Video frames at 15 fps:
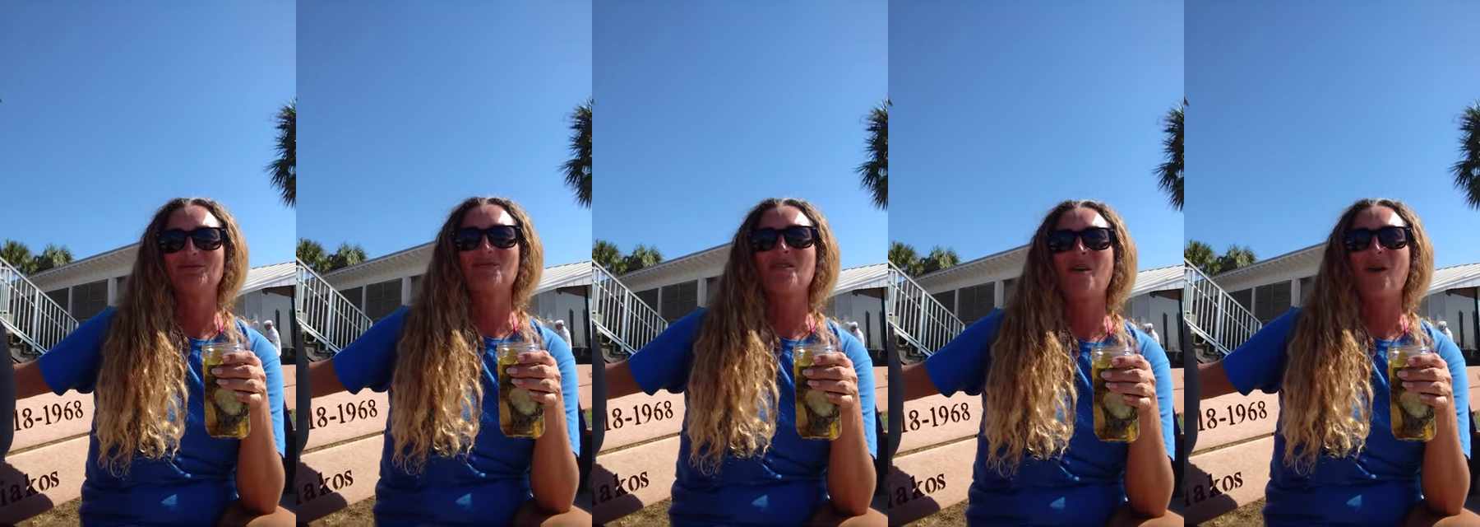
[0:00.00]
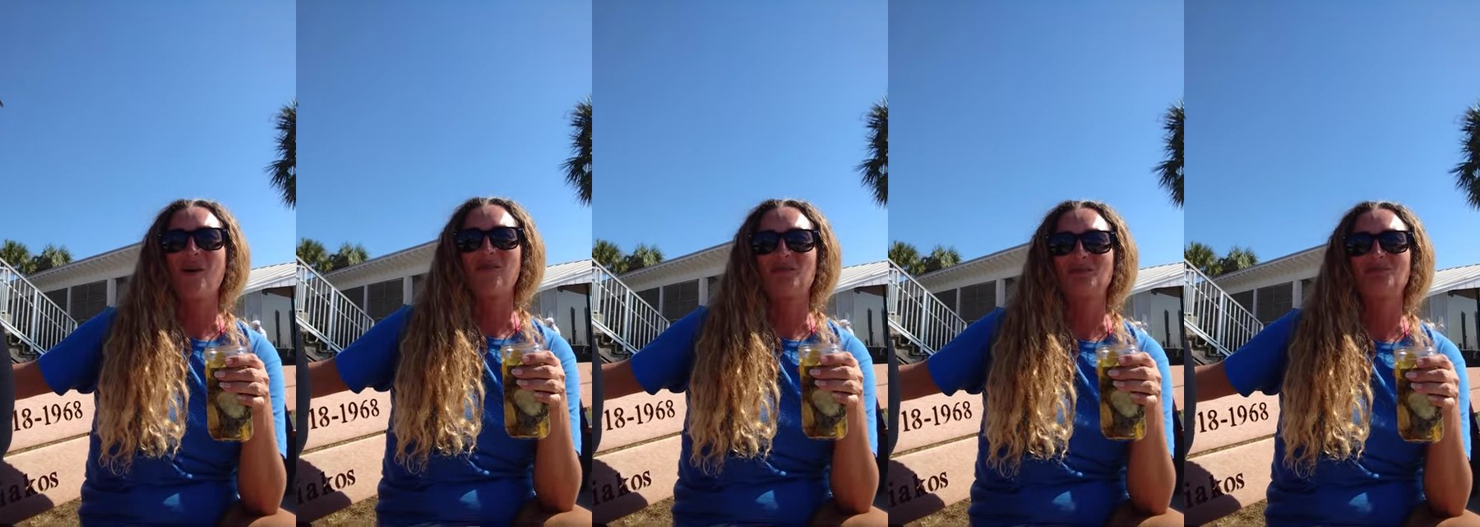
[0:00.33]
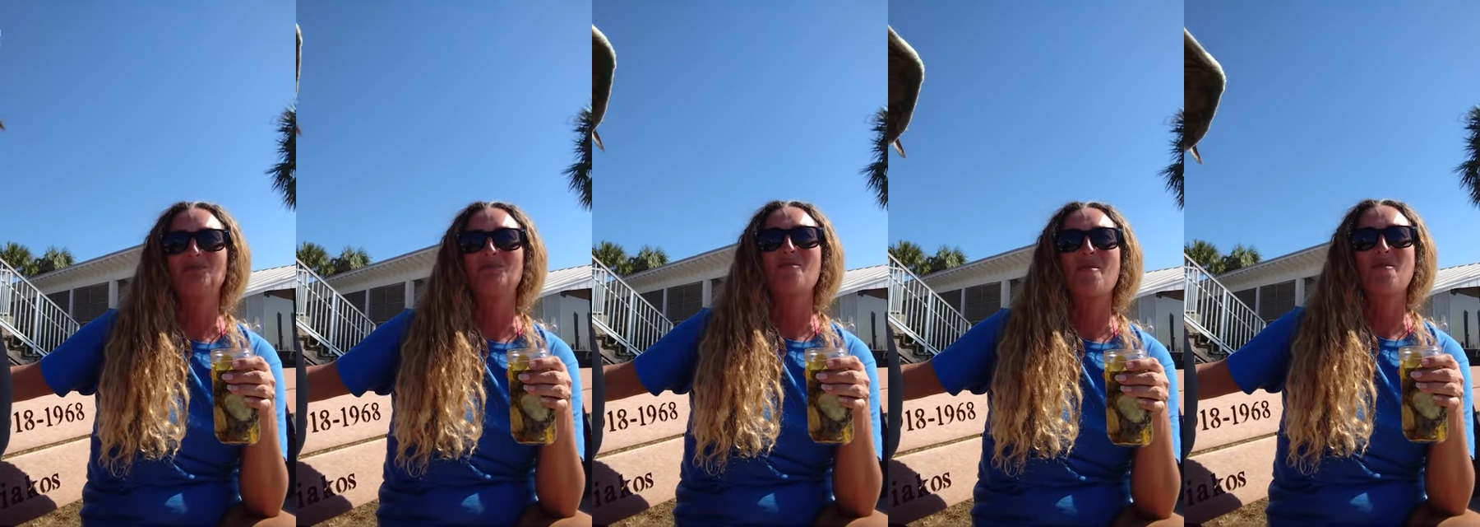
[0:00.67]
Just
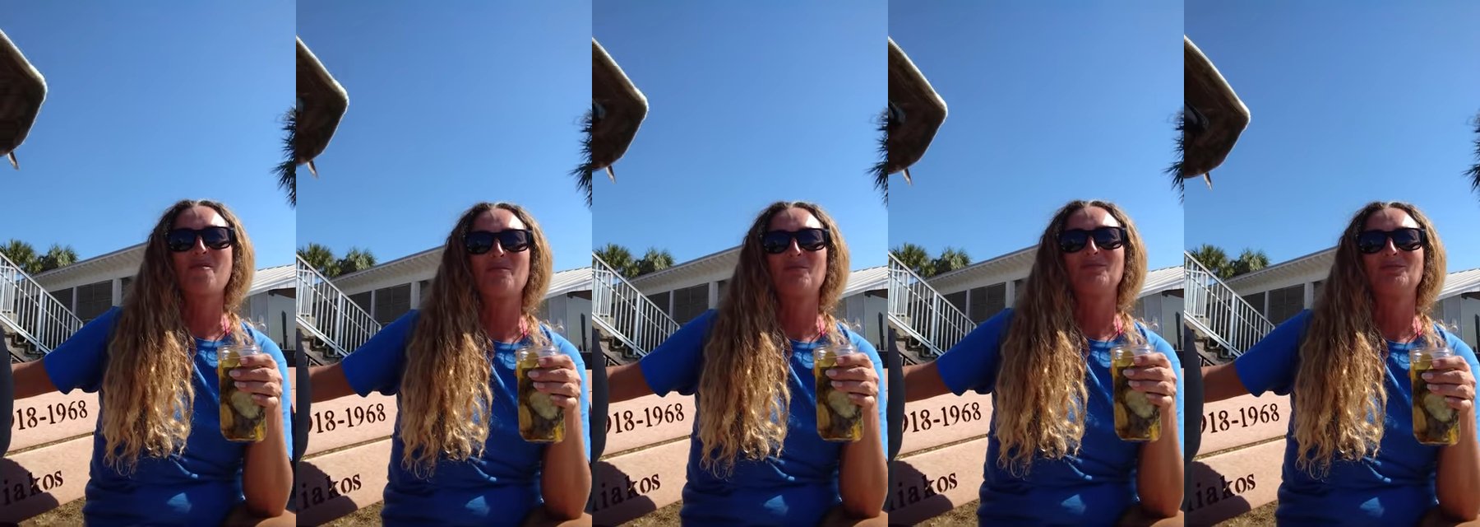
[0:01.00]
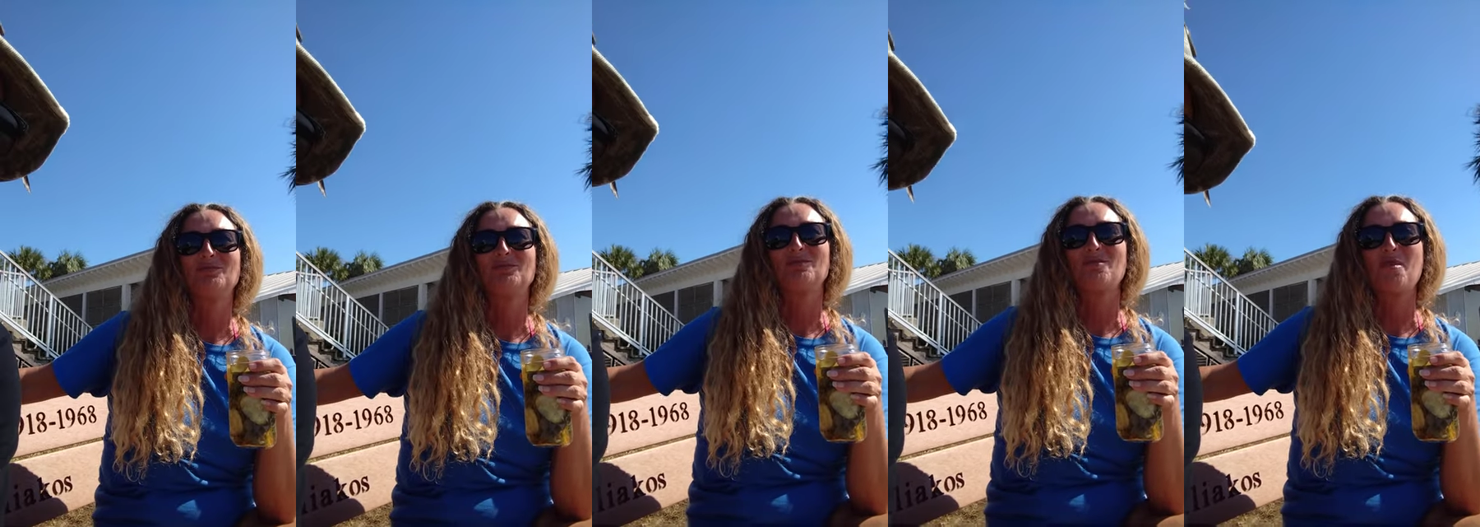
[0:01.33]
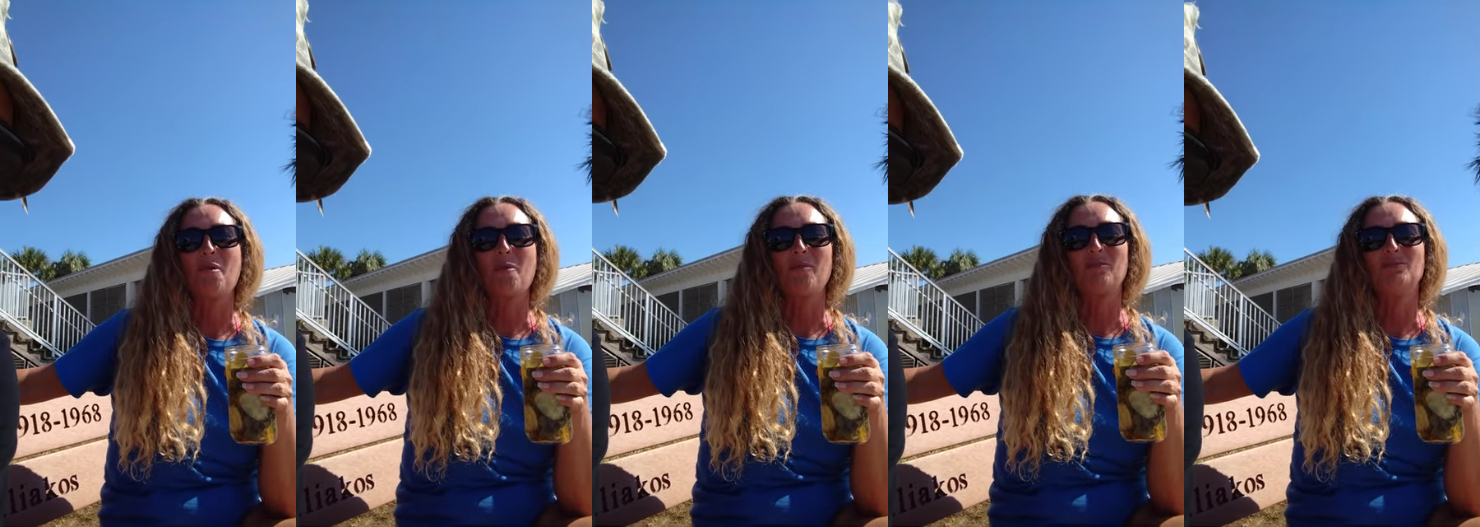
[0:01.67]
saying, but
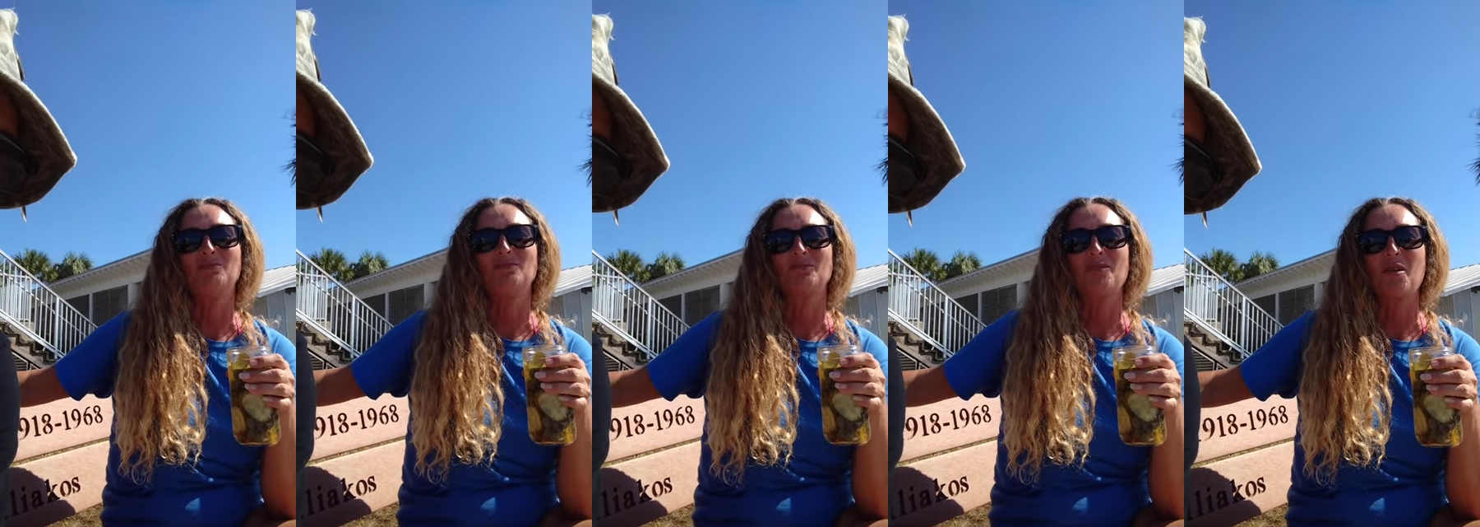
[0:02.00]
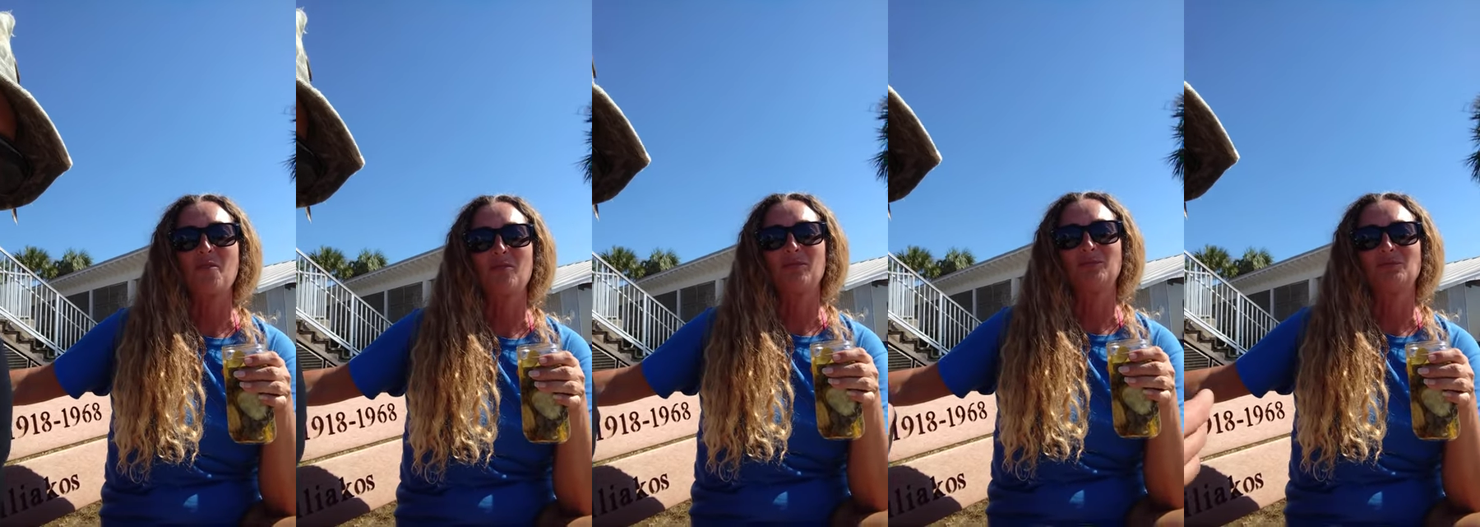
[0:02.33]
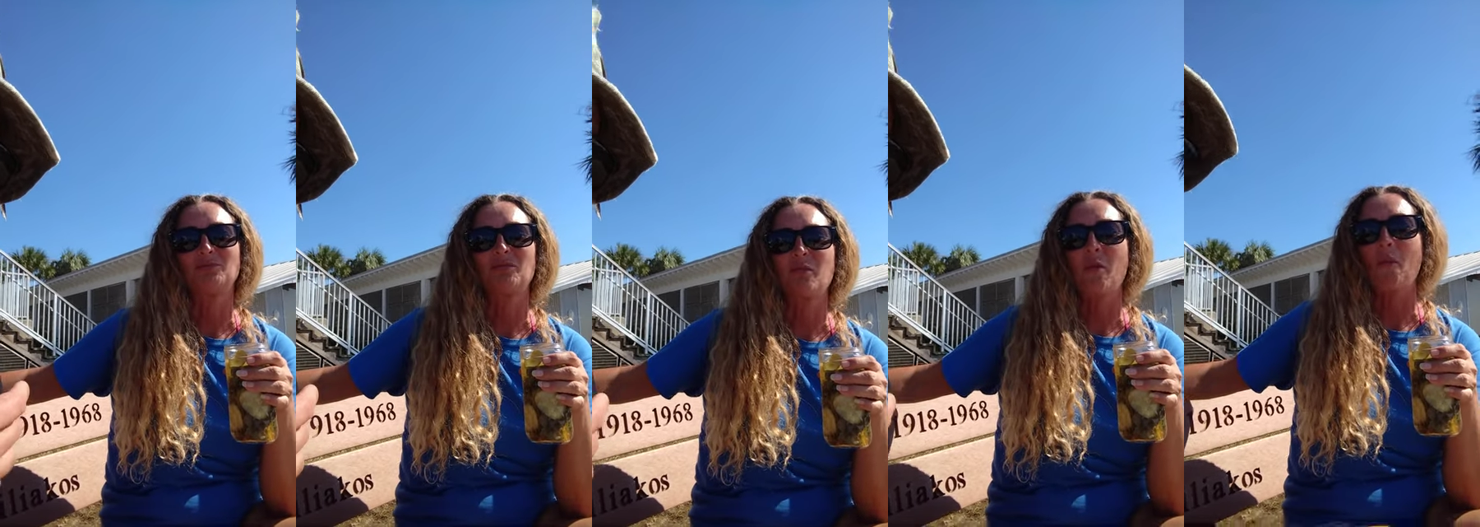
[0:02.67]

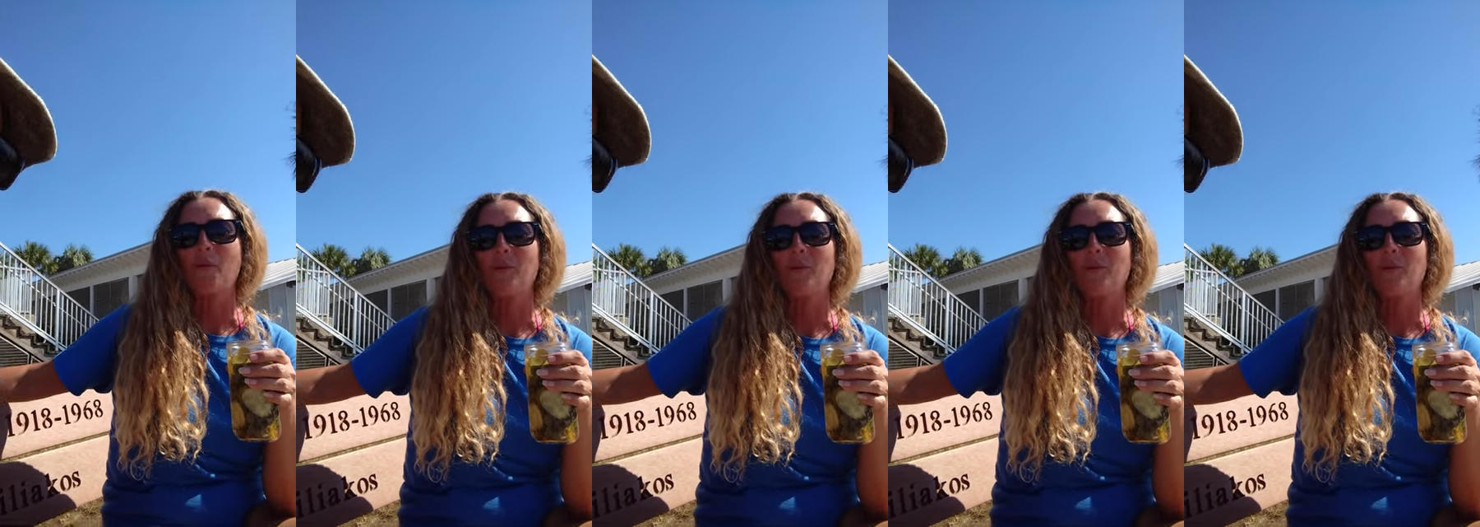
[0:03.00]
anything,